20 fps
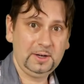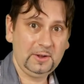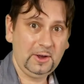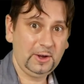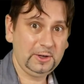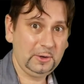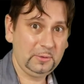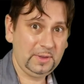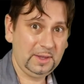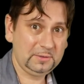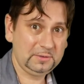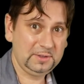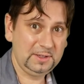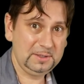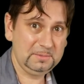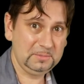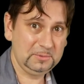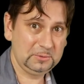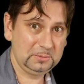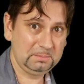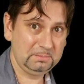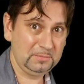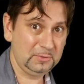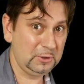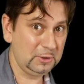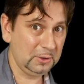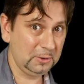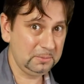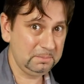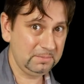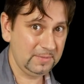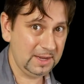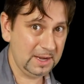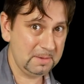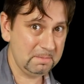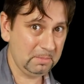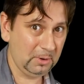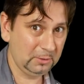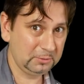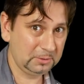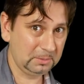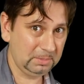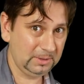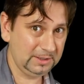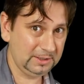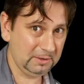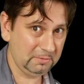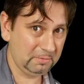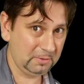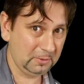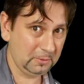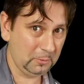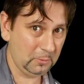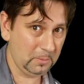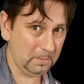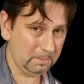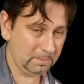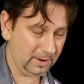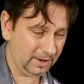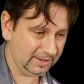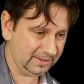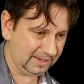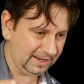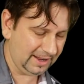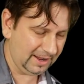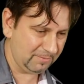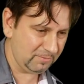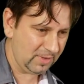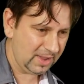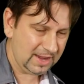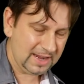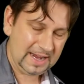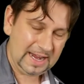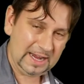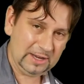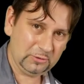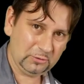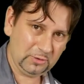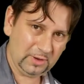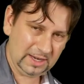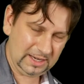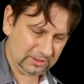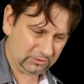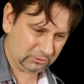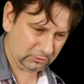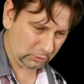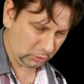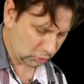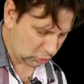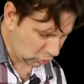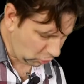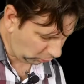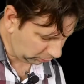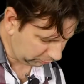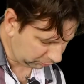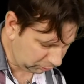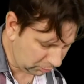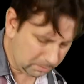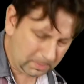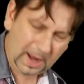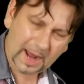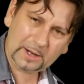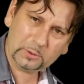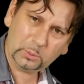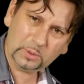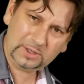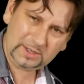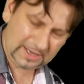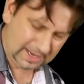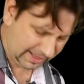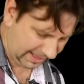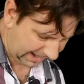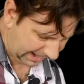I know that seems, you know, impossibly difficult, but it's not too bad when you get the